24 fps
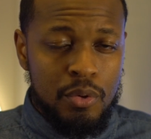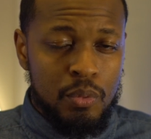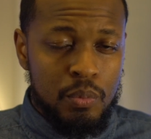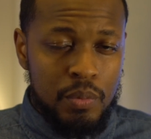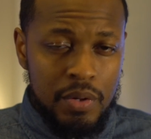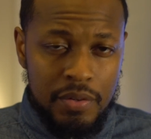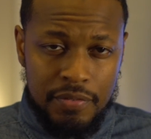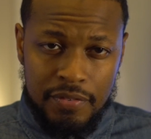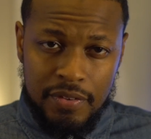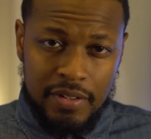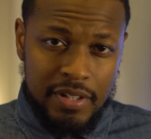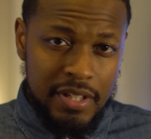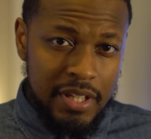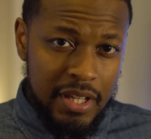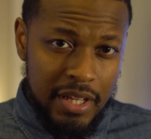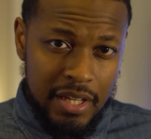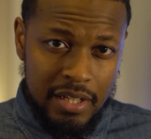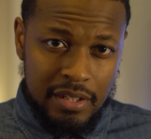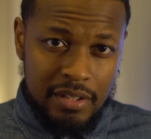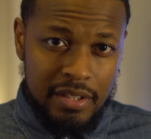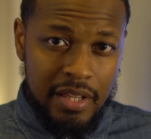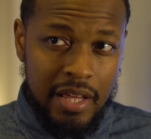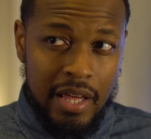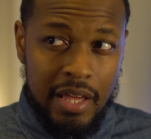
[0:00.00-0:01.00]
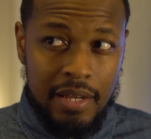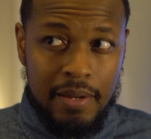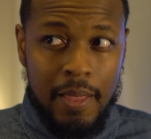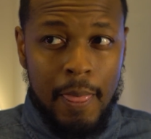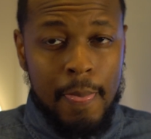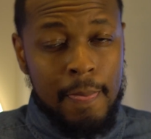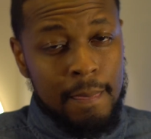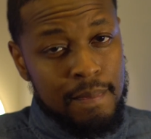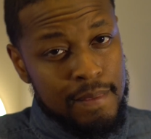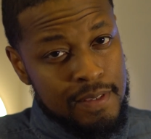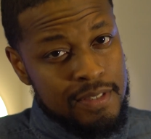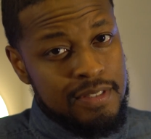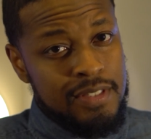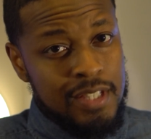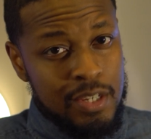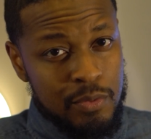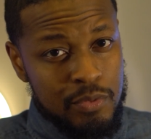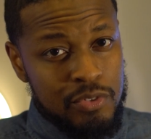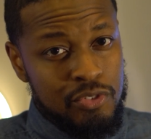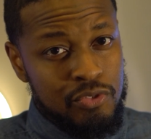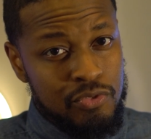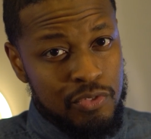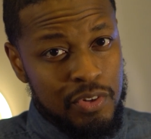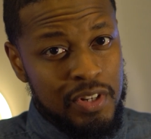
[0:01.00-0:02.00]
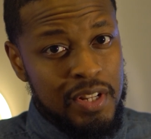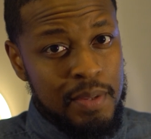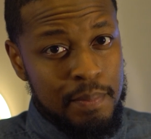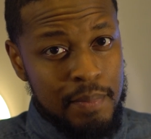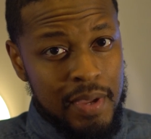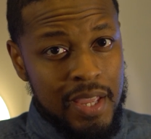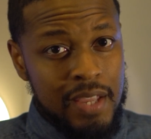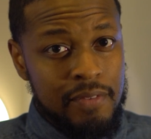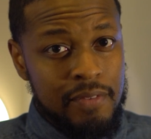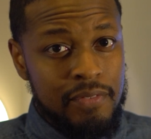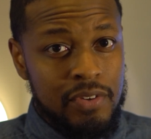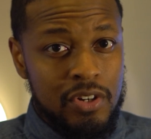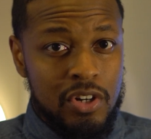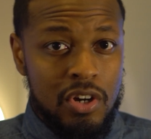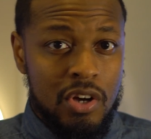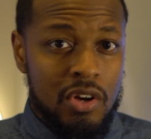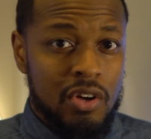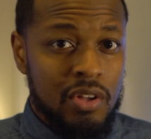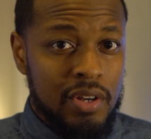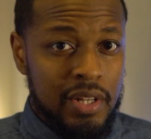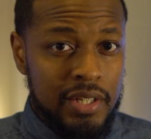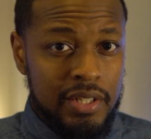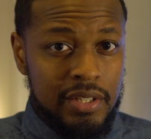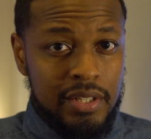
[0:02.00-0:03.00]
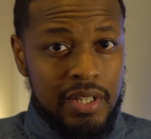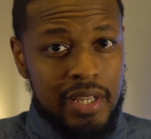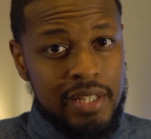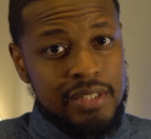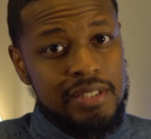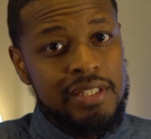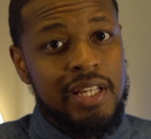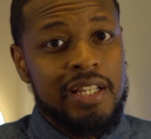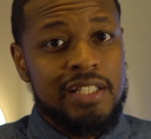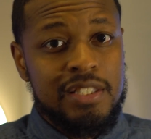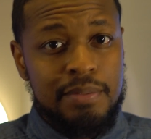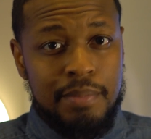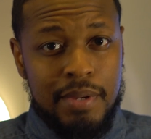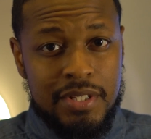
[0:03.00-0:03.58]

we forget that this thing was really made for calling and text